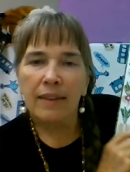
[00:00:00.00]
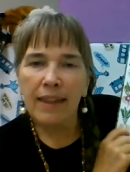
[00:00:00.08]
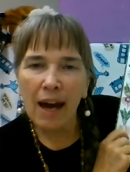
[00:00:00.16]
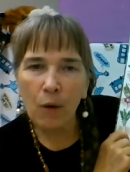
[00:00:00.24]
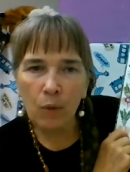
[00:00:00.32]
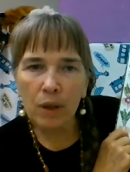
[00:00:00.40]

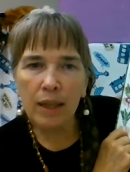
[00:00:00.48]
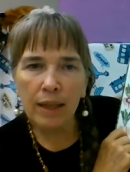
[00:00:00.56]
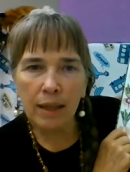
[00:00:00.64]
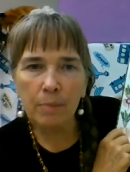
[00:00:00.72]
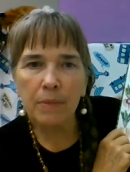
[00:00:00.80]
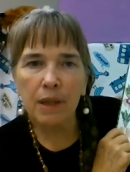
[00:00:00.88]
That will
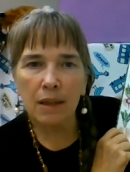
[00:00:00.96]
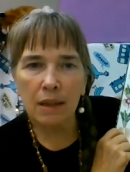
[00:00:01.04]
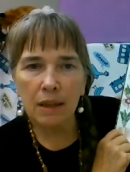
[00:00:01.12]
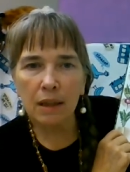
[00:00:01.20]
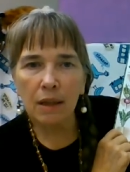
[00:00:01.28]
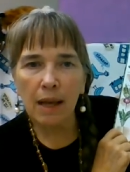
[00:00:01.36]
keep the
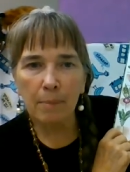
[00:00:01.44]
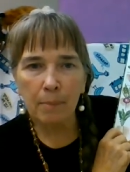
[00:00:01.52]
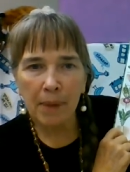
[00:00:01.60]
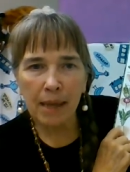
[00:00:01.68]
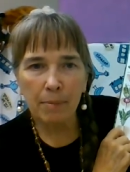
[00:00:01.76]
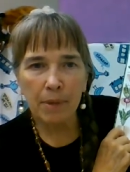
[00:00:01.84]
little
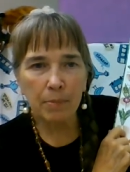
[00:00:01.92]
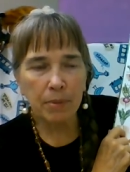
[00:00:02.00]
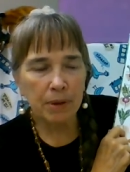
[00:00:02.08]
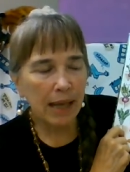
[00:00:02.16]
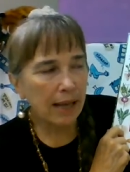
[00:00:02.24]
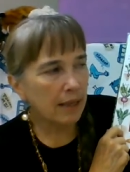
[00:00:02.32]
baby
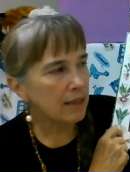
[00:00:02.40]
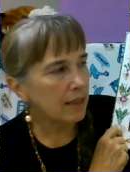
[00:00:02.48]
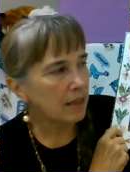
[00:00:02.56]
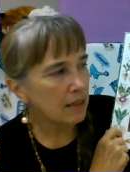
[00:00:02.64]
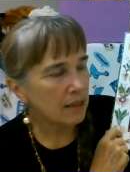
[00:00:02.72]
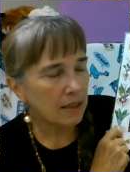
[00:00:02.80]

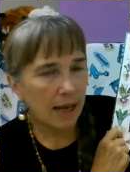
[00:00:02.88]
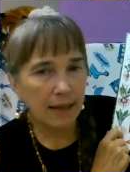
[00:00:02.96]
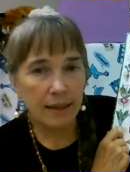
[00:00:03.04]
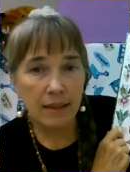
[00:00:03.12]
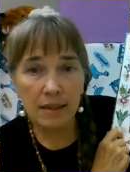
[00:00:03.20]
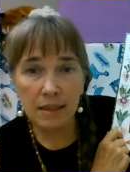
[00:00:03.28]
plant
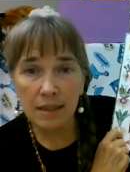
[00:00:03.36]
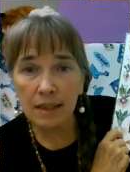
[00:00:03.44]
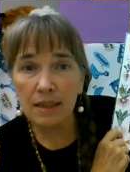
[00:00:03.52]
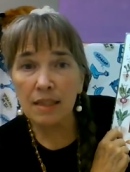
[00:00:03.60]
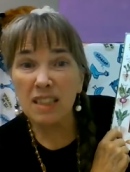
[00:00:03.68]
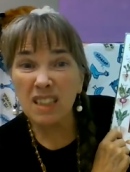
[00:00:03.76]
inside the
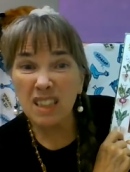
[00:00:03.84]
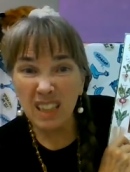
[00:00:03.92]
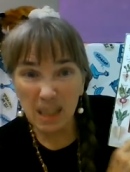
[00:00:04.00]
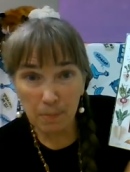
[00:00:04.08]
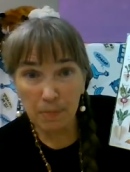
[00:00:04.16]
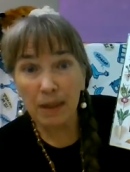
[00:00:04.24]
seed
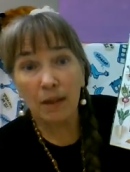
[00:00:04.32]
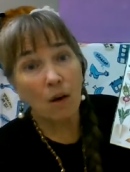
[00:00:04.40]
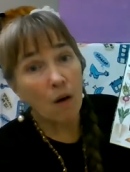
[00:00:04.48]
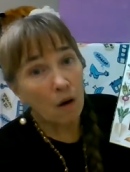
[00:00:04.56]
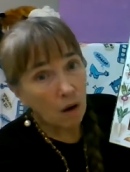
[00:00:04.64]
sleeping